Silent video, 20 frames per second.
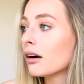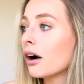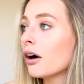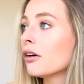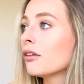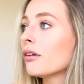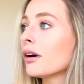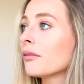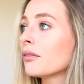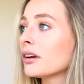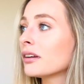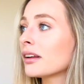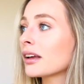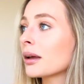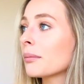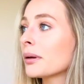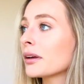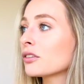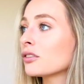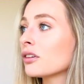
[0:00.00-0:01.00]
Oh, I want to
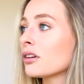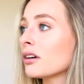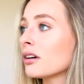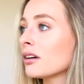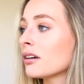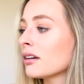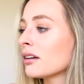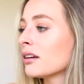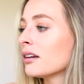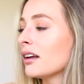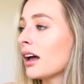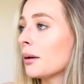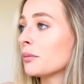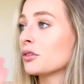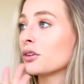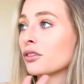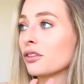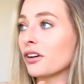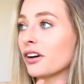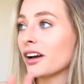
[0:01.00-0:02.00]
take a picture. I'm
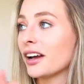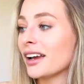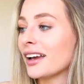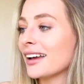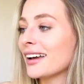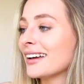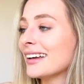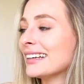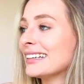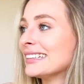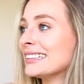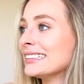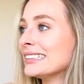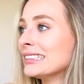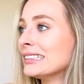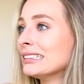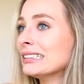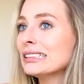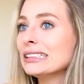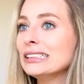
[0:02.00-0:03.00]
so sorry.
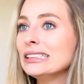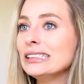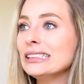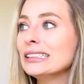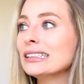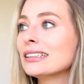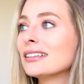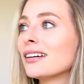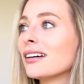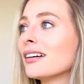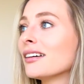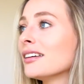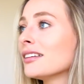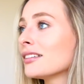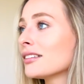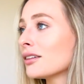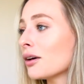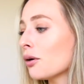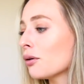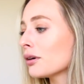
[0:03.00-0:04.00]

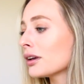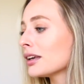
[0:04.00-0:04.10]
He's so